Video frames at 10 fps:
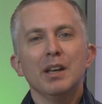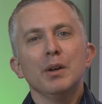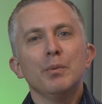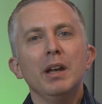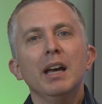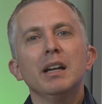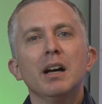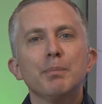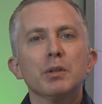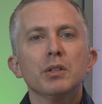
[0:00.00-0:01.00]
We had an
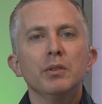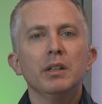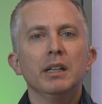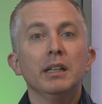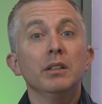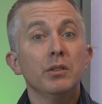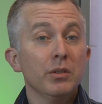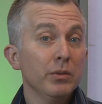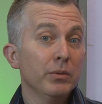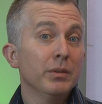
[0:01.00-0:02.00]
opportunity
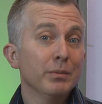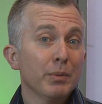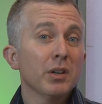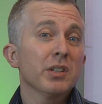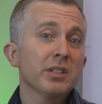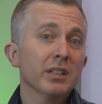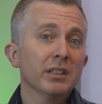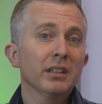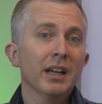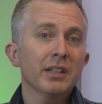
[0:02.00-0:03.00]
to purchase a
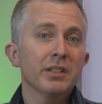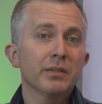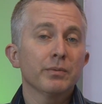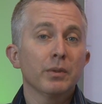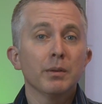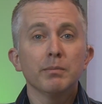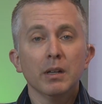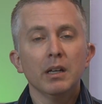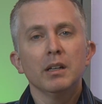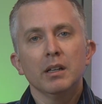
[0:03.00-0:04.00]
collection from
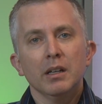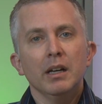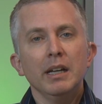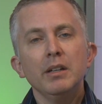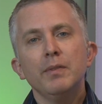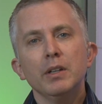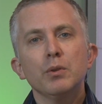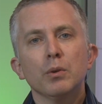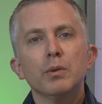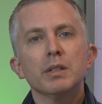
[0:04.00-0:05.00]
an
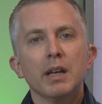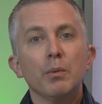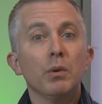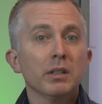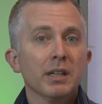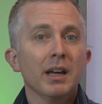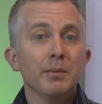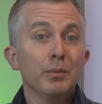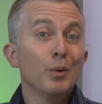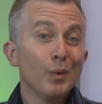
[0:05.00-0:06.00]
individual who was at one
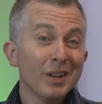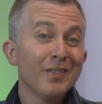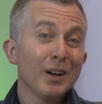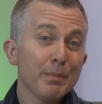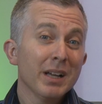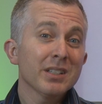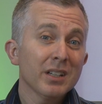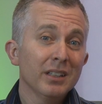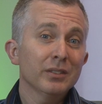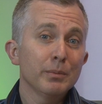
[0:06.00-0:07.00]
time one of our best
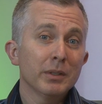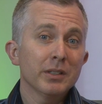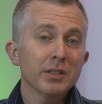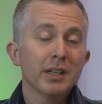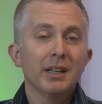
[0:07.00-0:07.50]
customers.